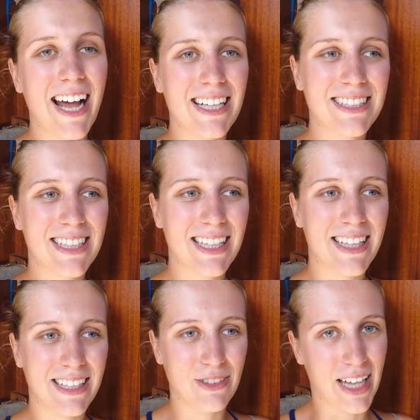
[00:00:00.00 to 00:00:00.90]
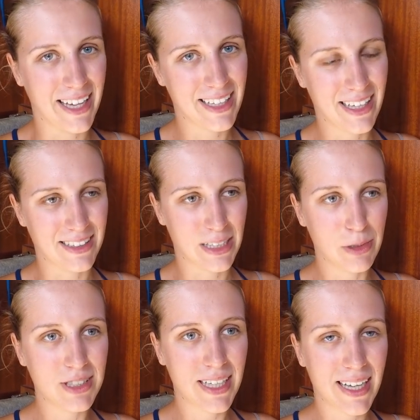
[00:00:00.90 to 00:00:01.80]
and said that you like Celtic
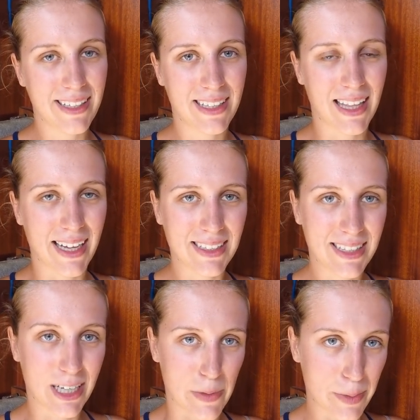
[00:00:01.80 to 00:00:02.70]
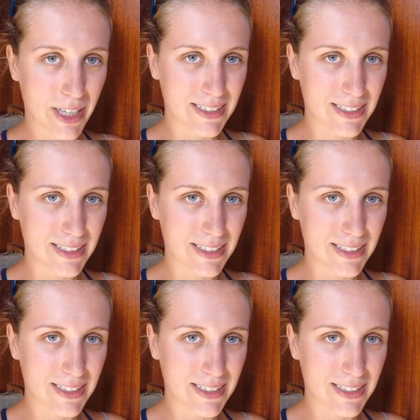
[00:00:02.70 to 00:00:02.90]
music and you'd like to hear me play